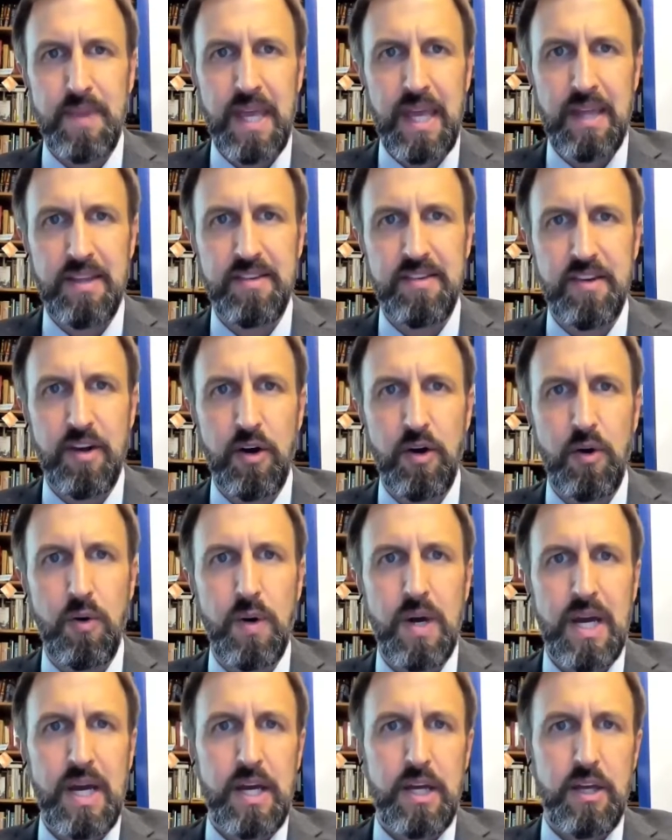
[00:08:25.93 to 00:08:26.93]
And
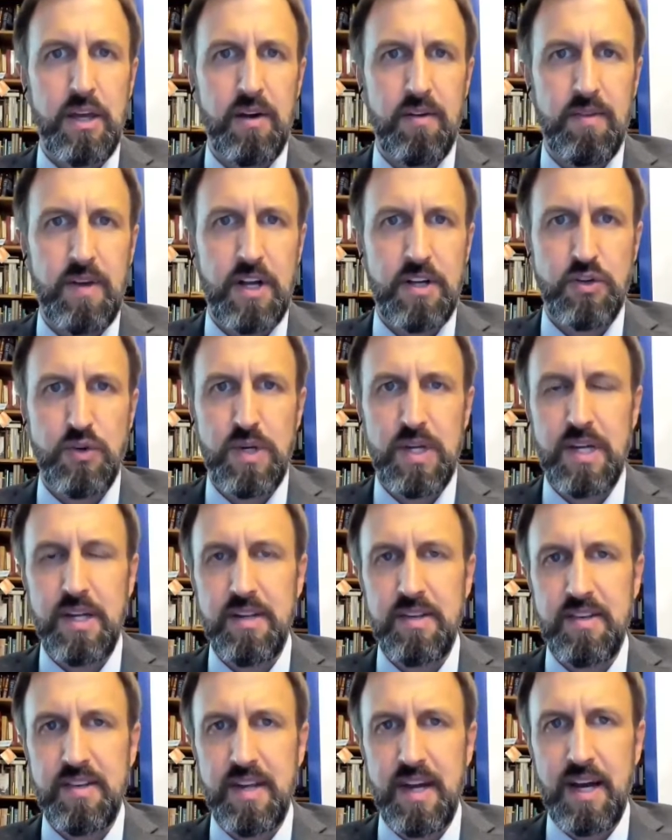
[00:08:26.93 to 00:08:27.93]
so you have
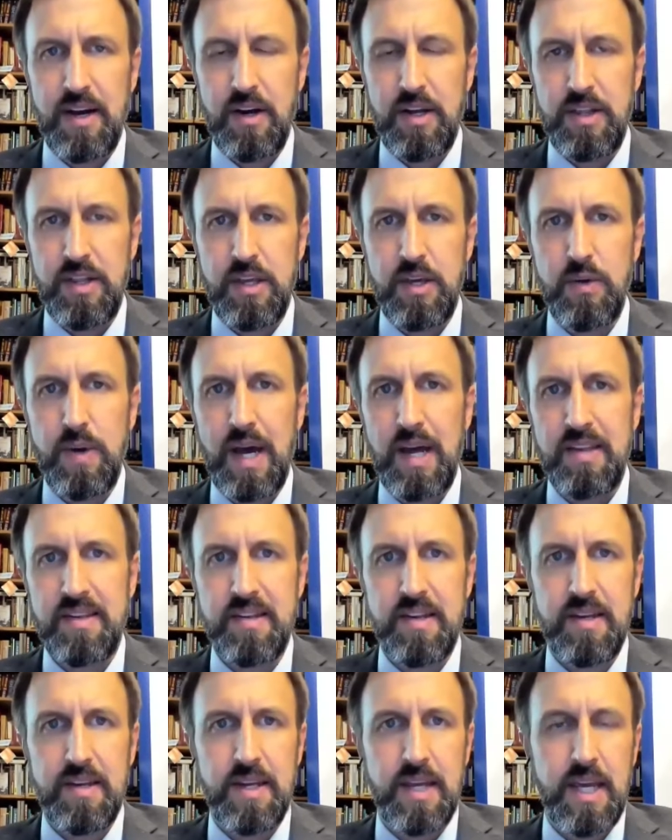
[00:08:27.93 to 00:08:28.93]
countries like the
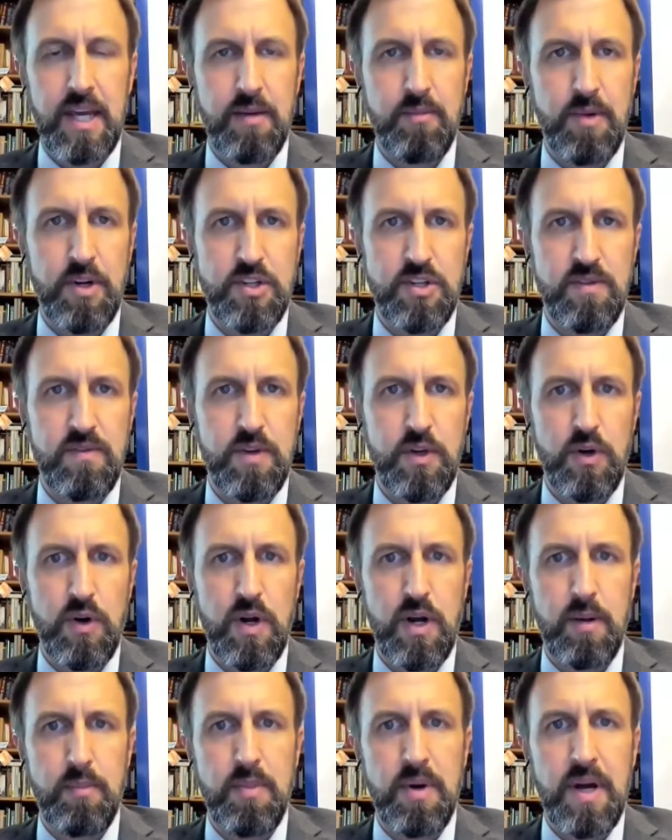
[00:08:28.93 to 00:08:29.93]
US and much of
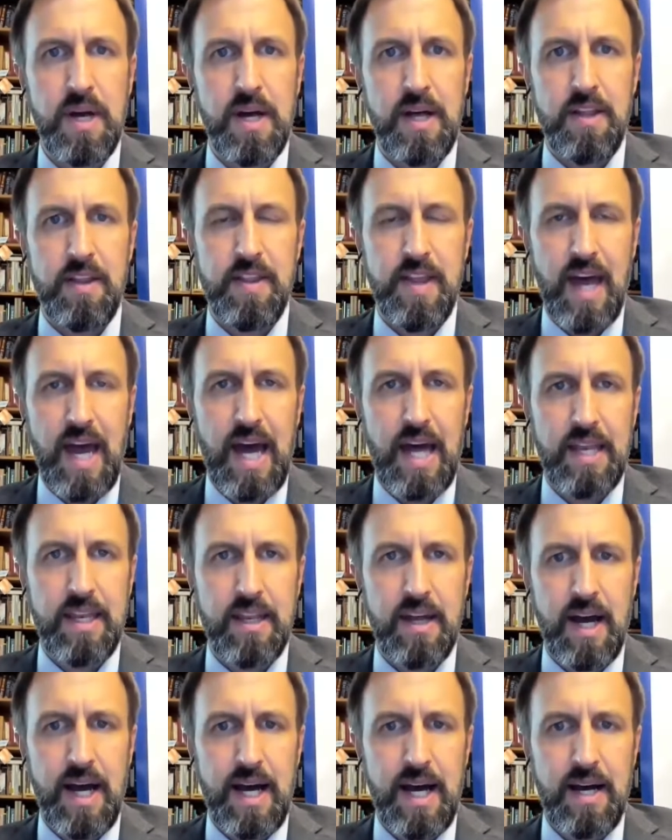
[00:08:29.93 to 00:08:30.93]
Europe that
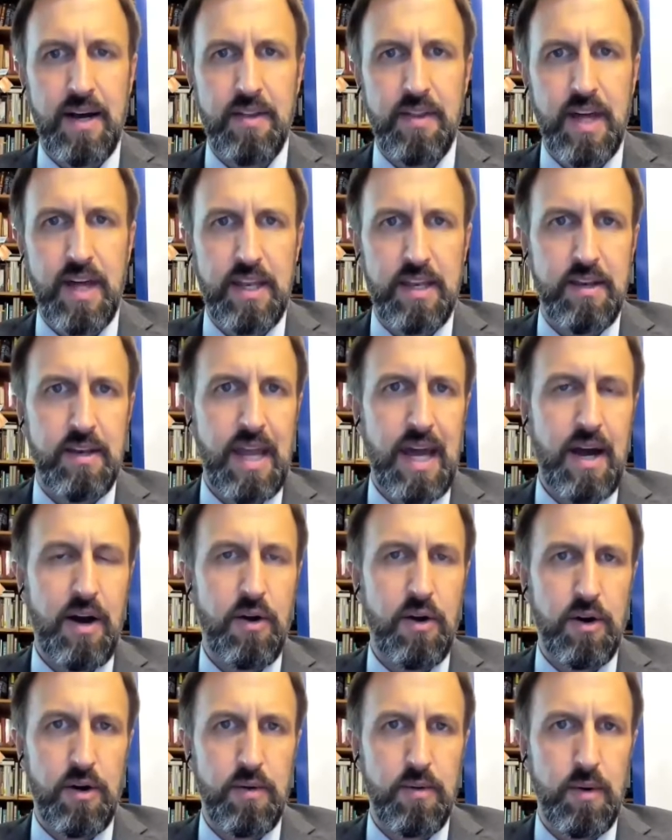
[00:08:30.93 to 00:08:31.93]

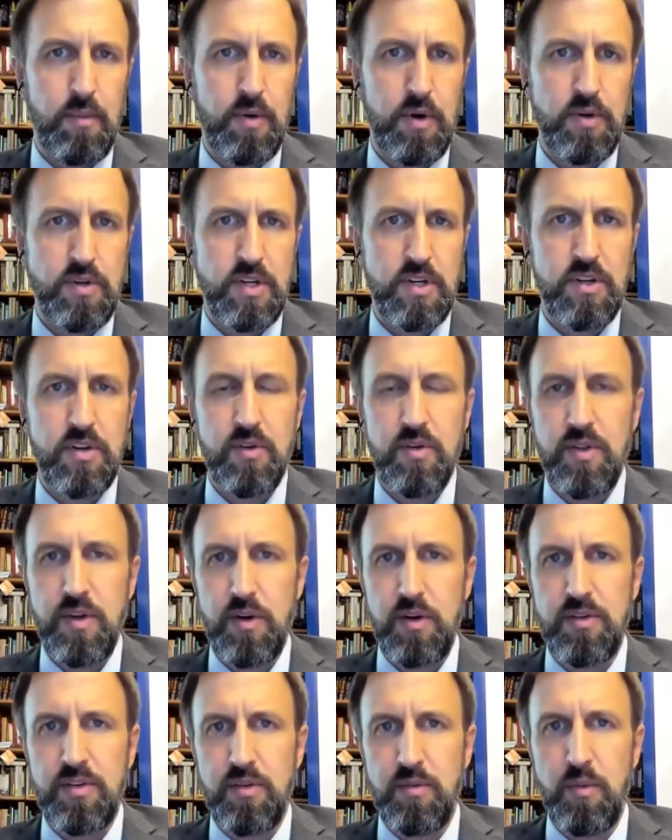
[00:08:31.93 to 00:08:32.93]
now are approaching two
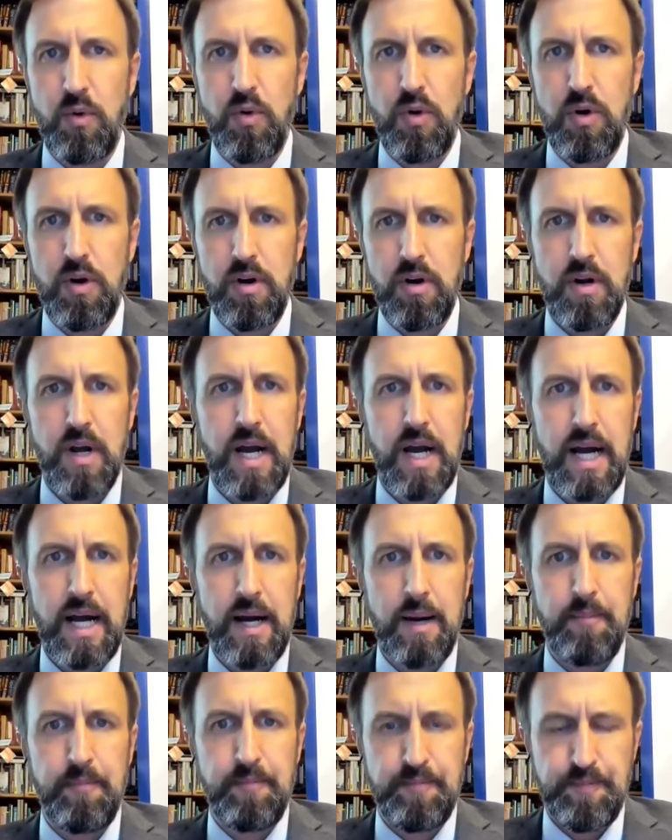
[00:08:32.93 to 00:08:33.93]
thirds or more
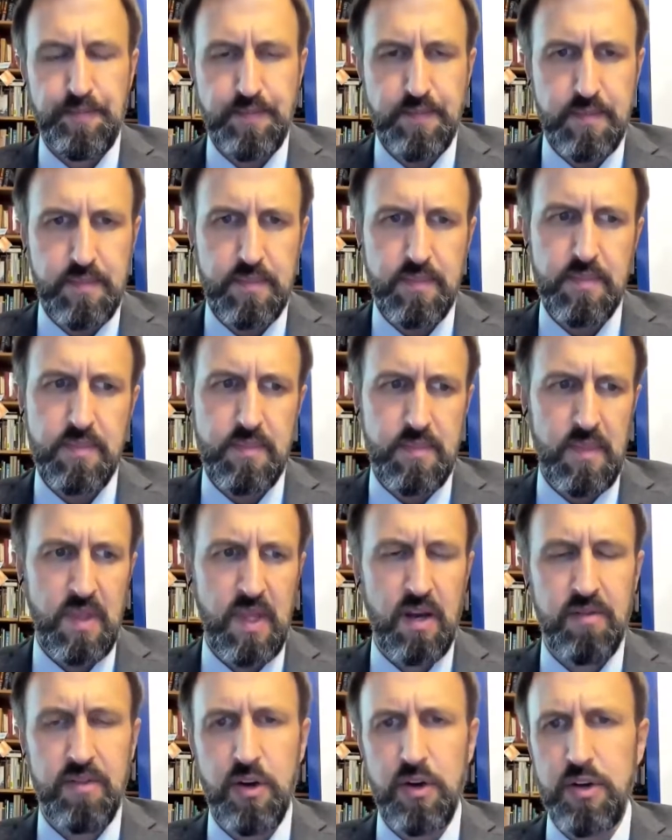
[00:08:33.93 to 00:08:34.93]

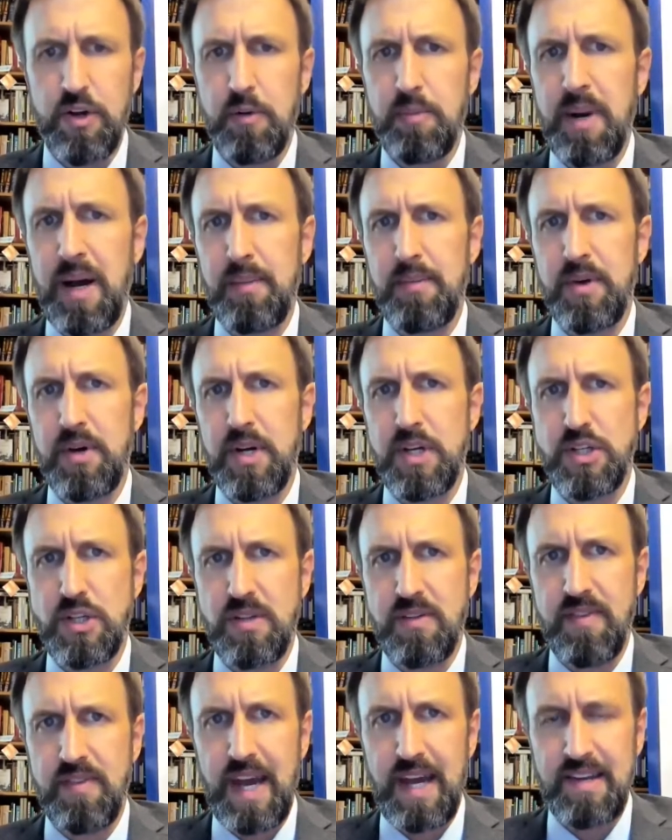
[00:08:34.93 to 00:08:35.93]
of their adult
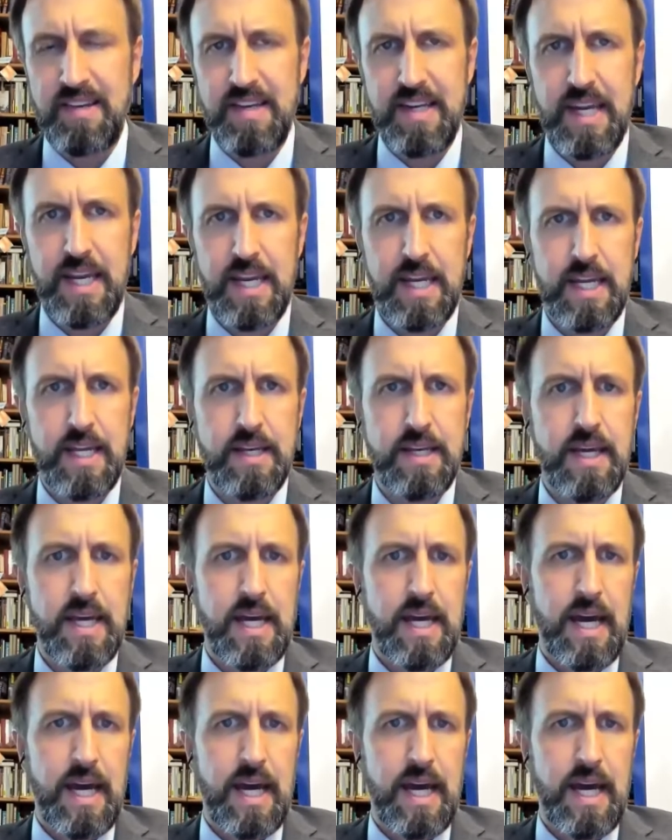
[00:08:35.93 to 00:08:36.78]
populations vaccinated.